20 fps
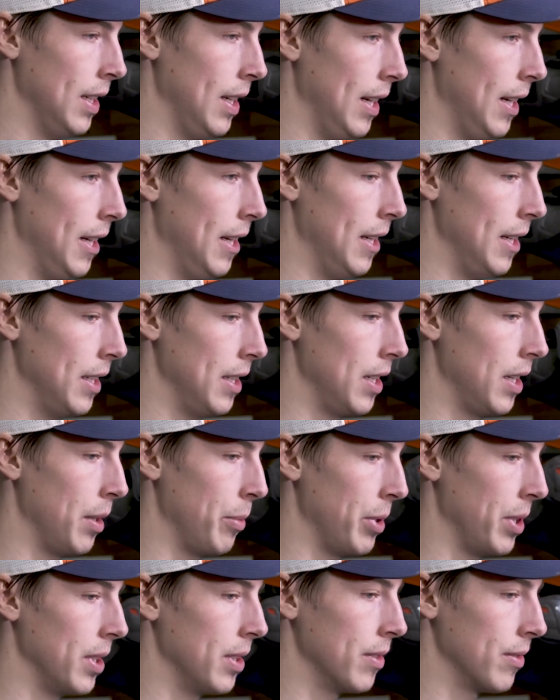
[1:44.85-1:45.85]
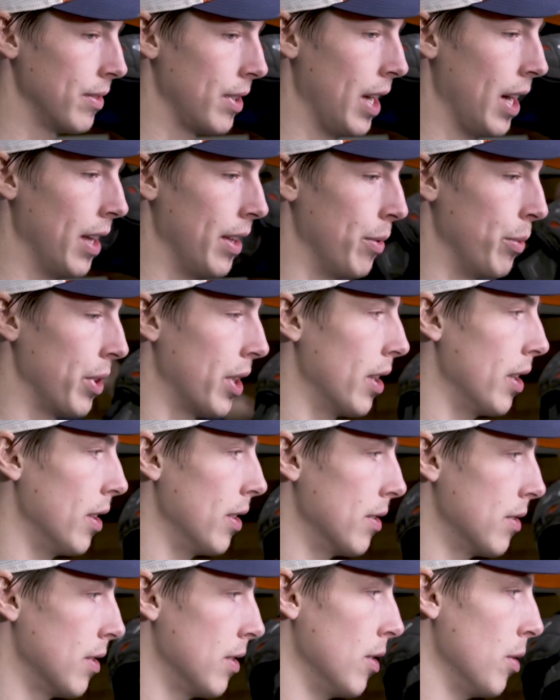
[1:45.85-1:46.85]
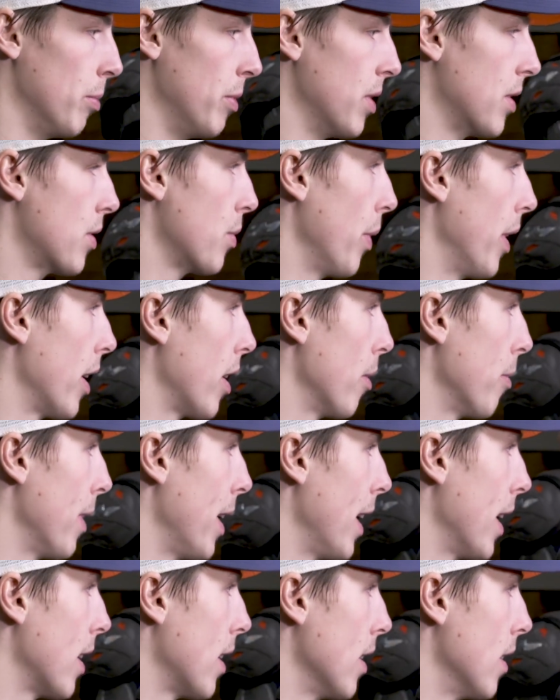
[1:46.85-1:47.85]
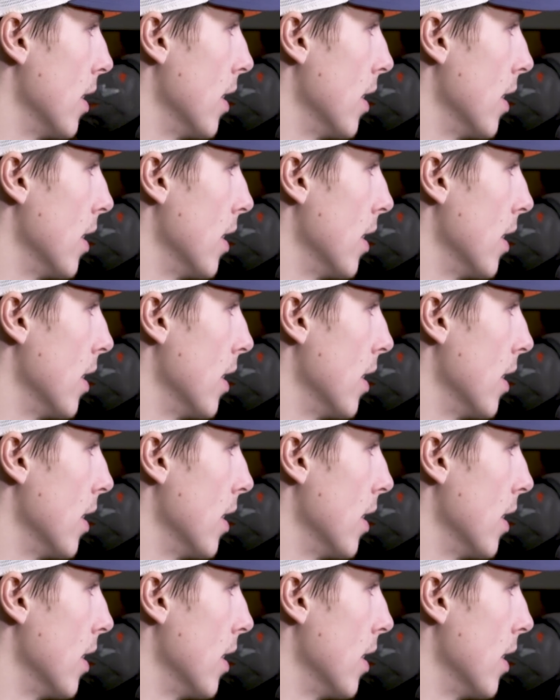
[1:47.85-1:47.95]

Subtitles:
I mean, yeah, then we get a little bit of swagger back,